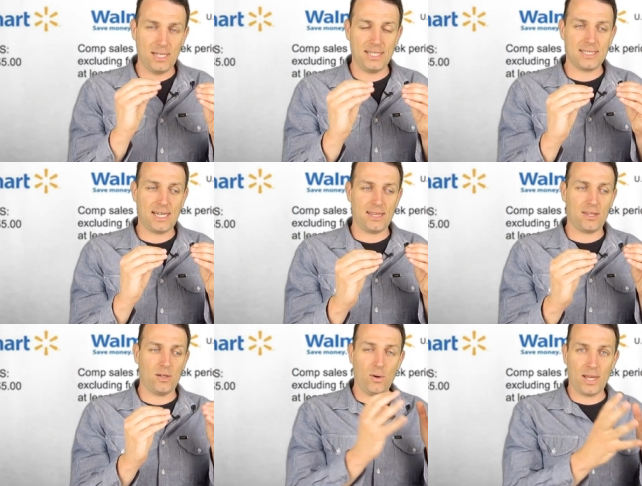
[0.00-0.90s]
is
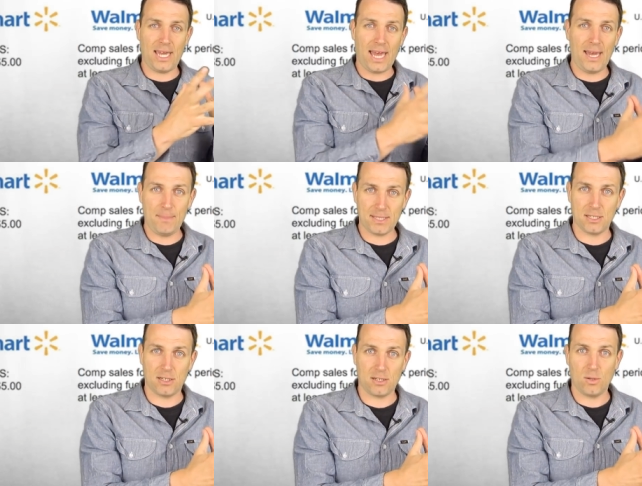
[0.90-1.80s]
that, okay,
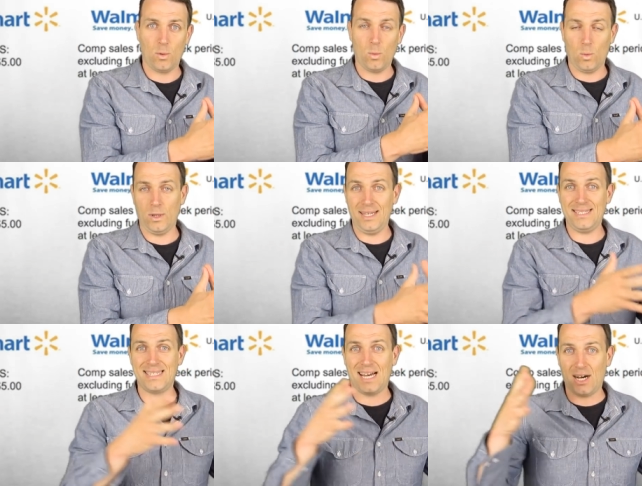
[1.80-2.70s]
Amazon
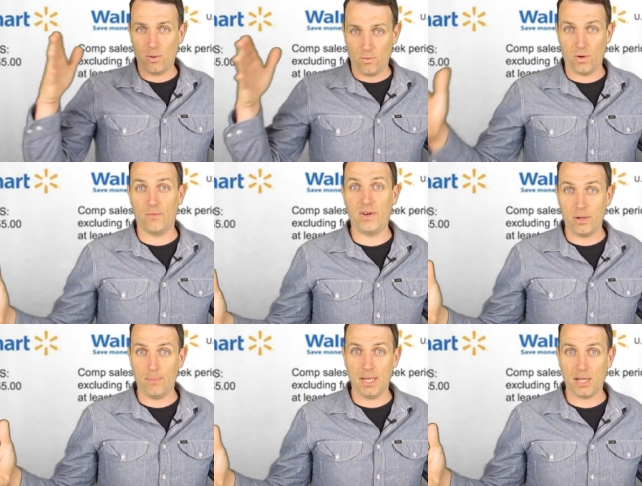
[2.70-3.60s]
is now a
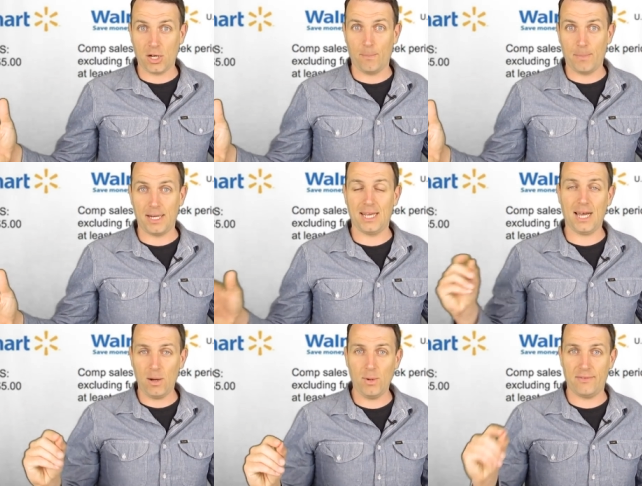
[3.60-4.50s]
very big company.
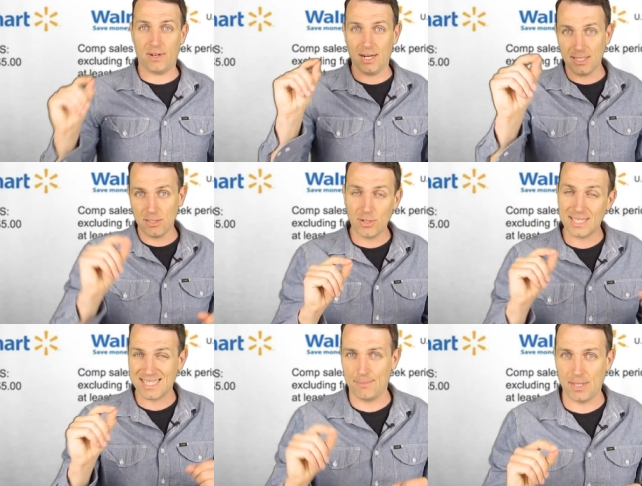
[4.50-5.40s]
However, let's look at some